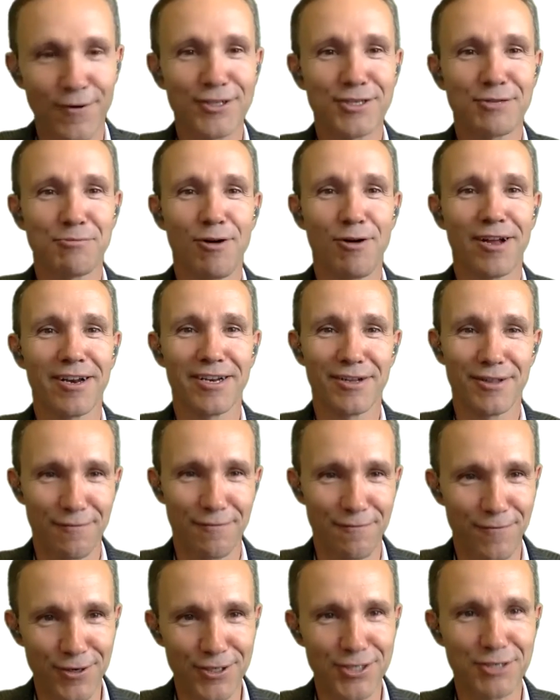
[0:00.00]
first one. You're the
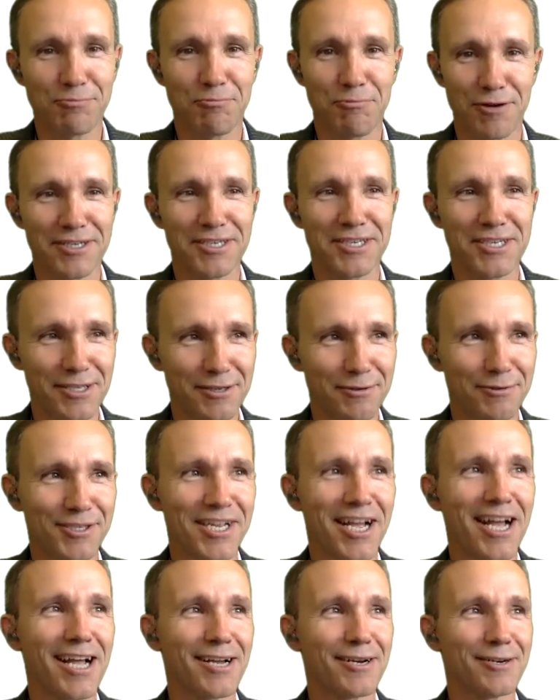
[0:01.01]
first one to use
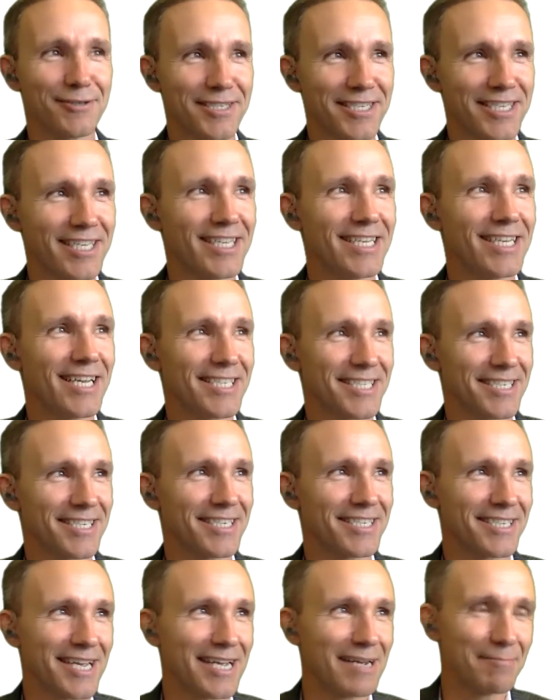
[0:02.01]
IoT as an
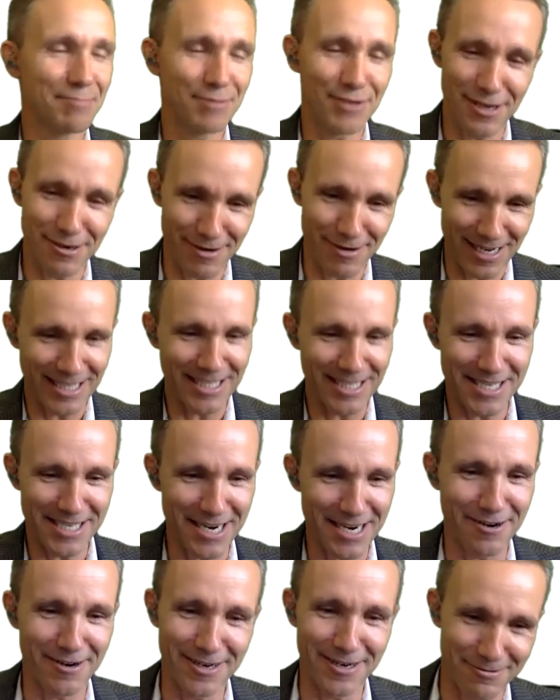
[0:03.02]
example. All right, let's
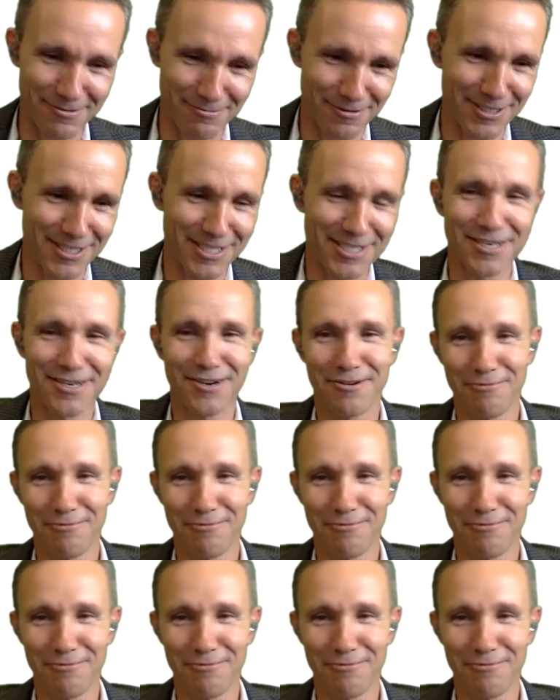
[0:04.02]
hear it. What's your